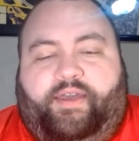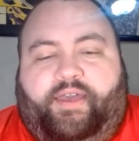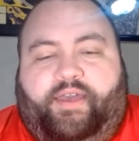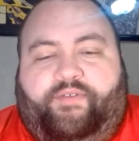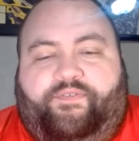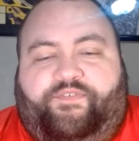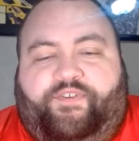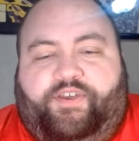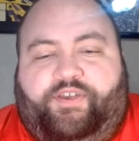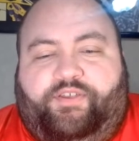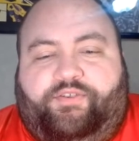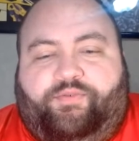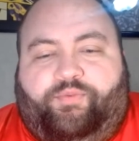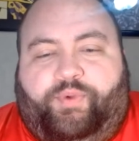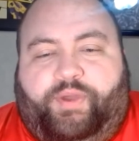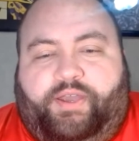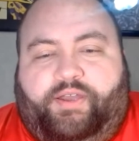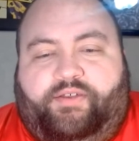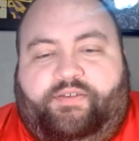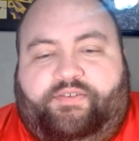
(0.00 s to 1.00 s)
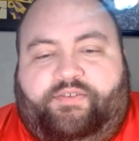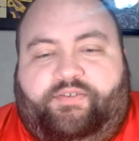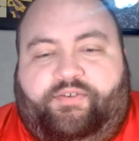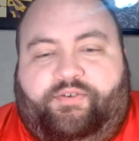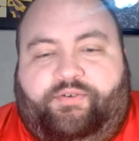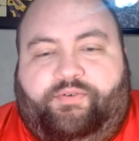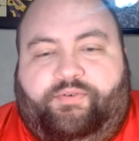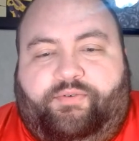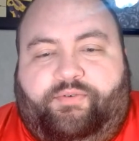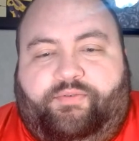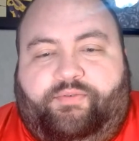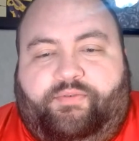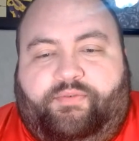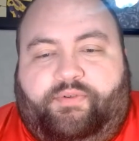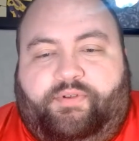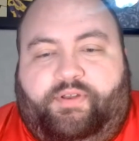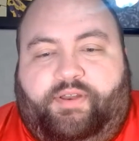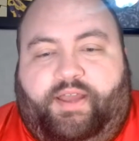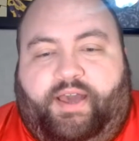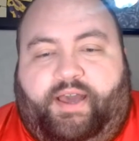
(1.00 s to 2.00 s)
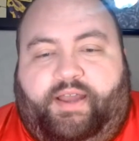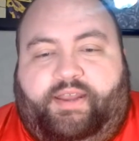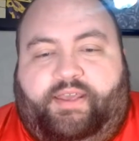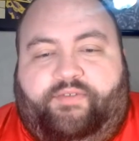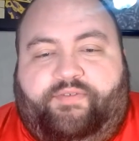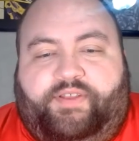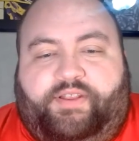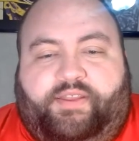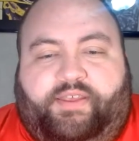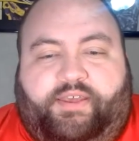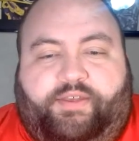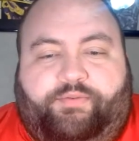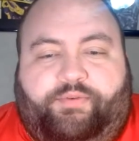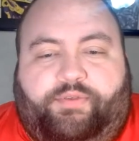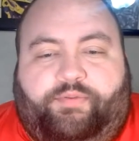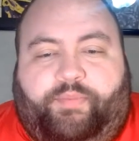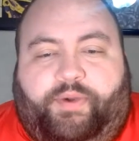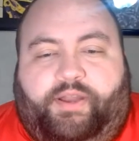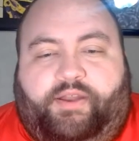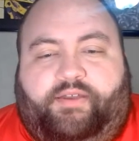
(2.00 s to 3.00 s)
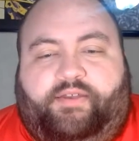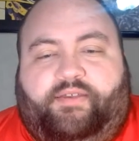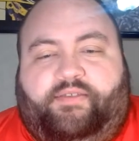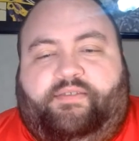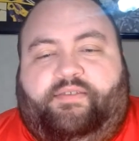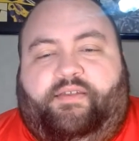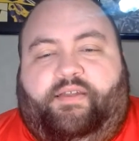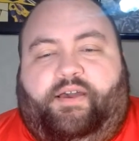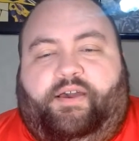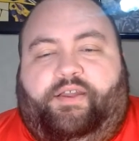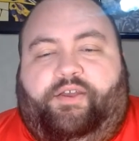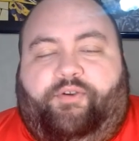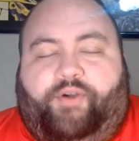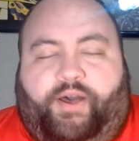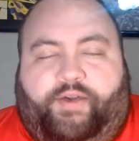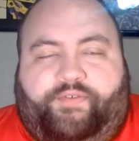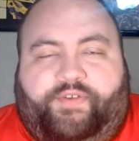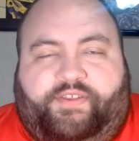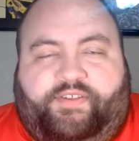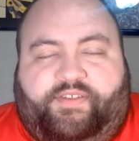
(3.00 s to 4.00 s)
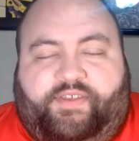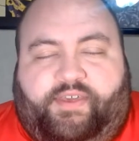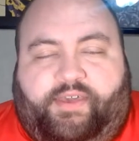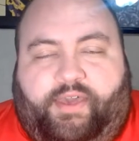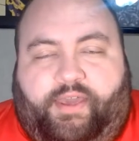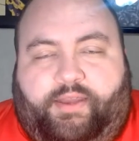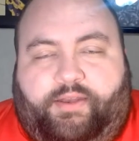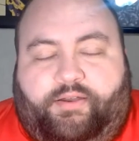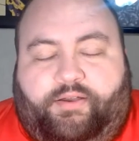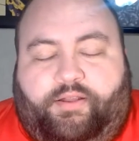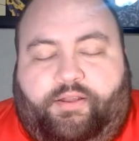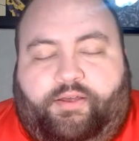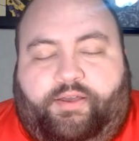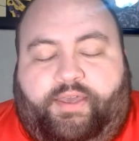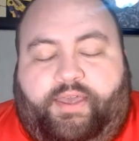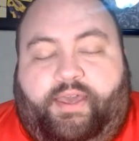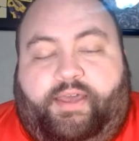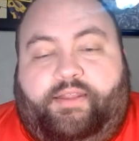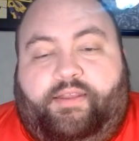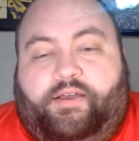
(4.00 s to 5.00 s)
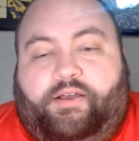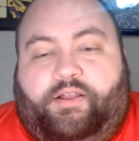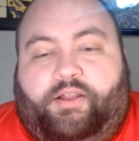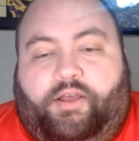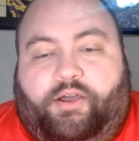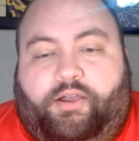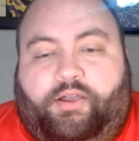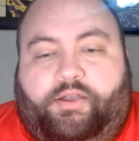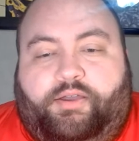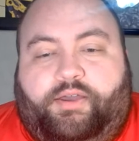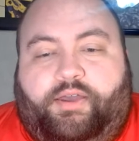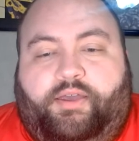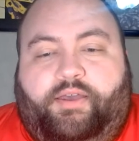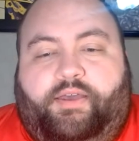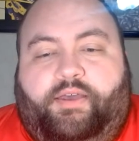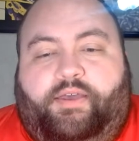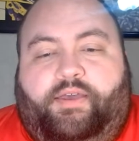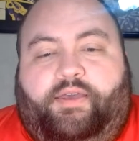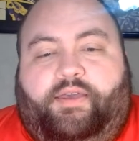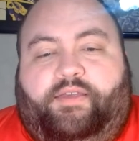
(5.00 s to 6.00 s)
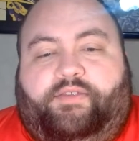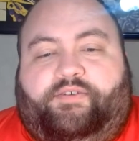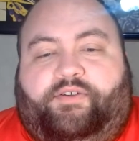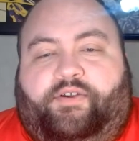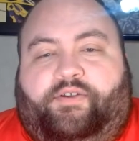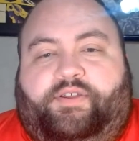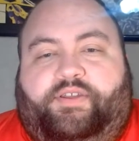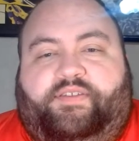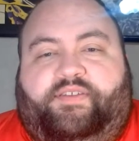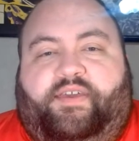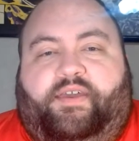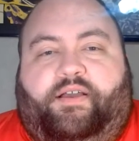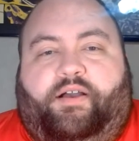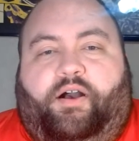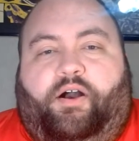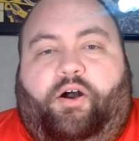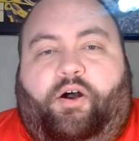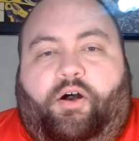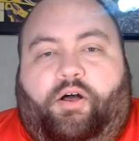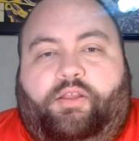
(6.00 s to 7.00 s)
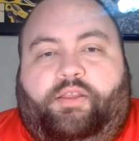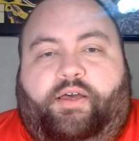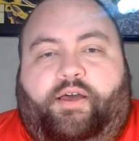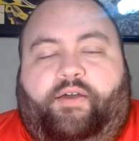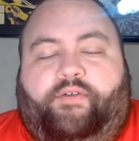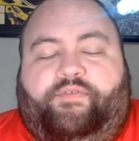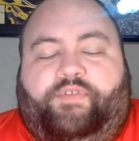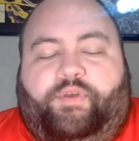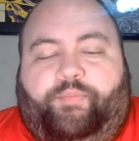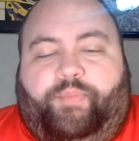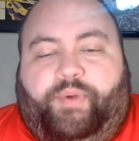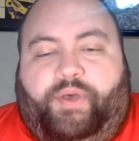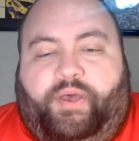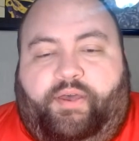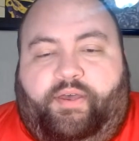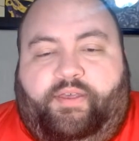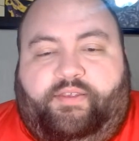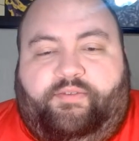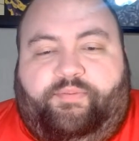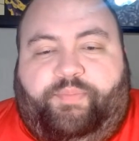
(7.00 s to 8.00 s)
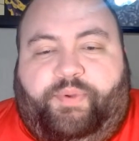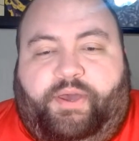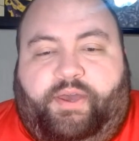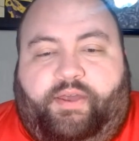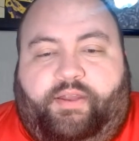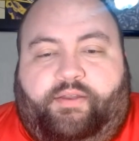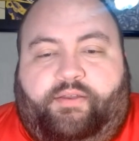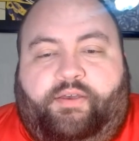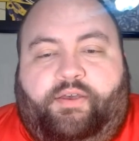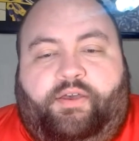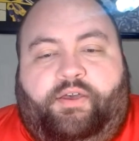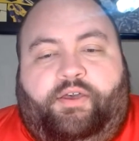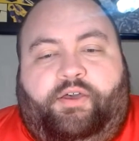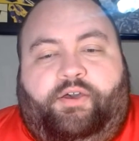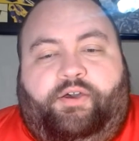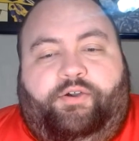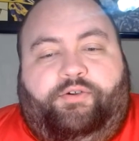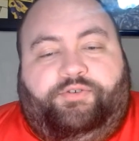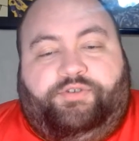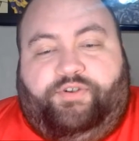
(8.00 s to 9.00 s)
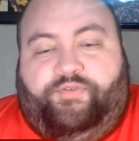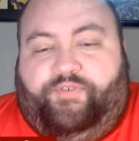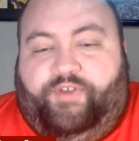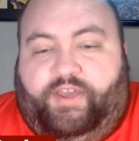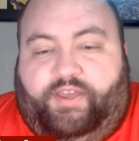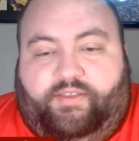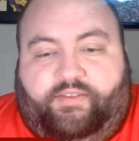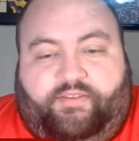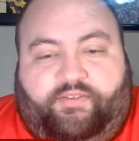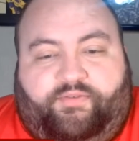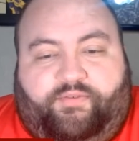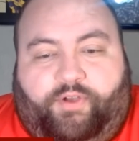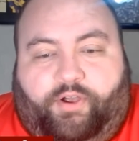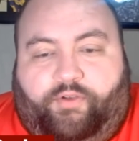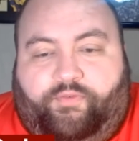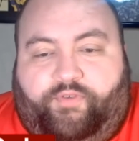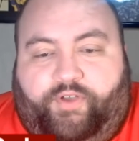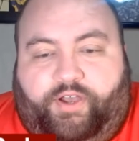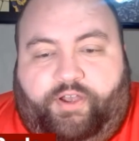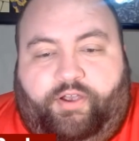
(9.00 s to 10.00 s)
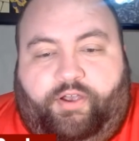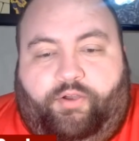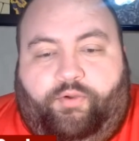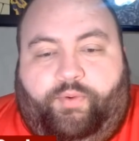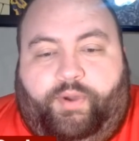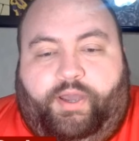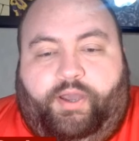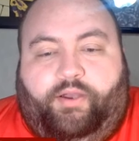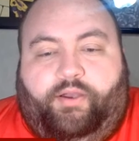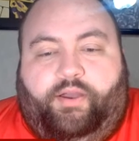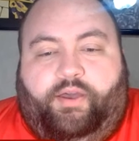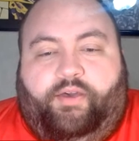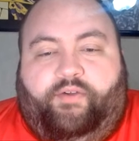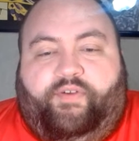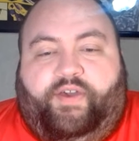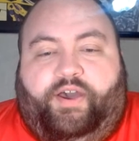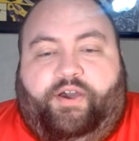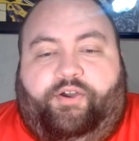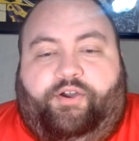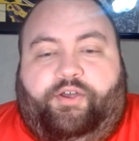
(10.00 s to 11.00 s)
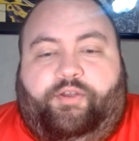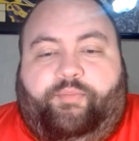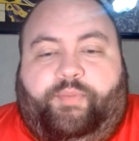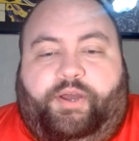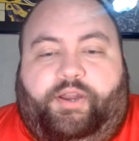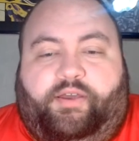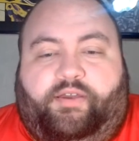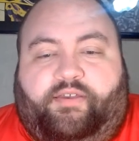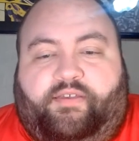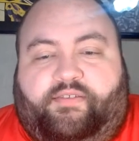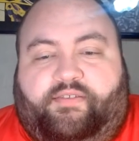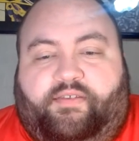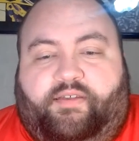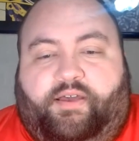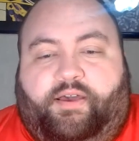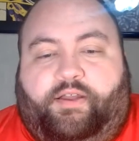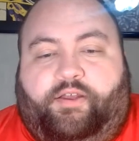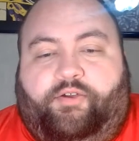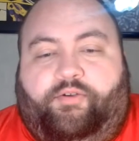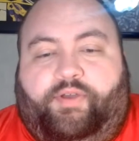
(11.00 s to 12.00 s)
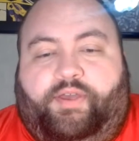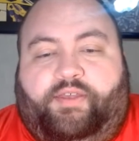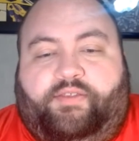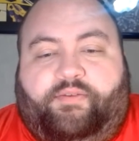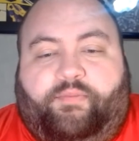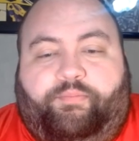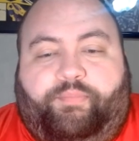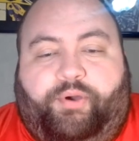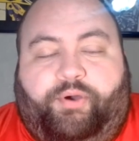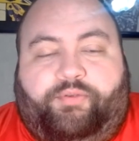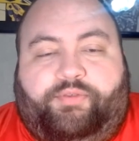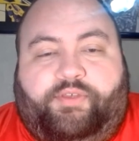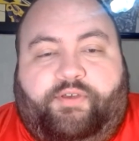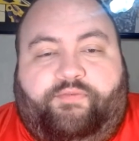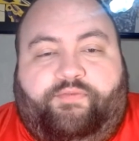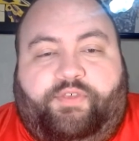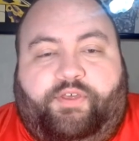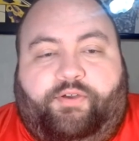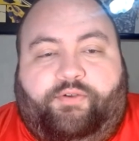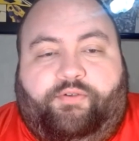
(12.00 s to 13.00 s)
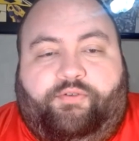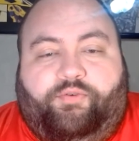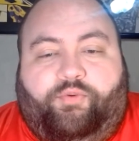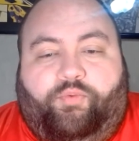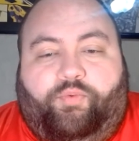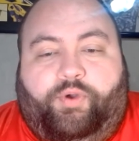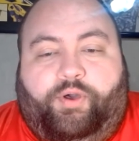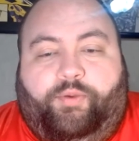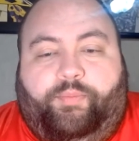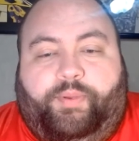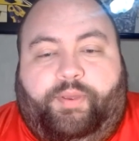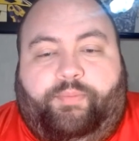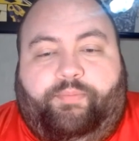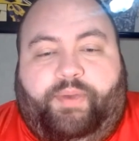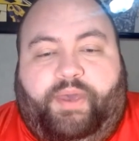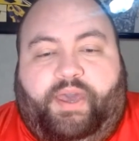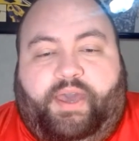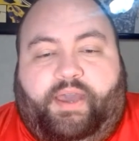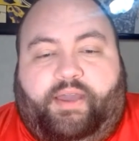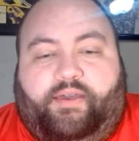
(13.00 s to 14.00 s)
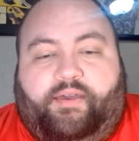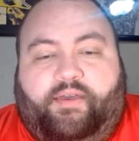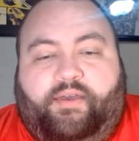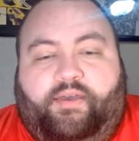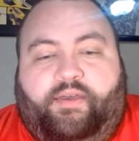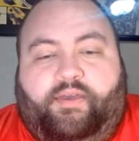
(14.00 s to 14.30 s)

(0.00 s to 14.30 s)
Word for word: I, it feels weird to not even lead with Monika Czinano. Obviously, Kate Caitlin Clark is going to take all of the buzz, but Hoosier fans are very aware of how good Monika Czinano is, and both of those will be back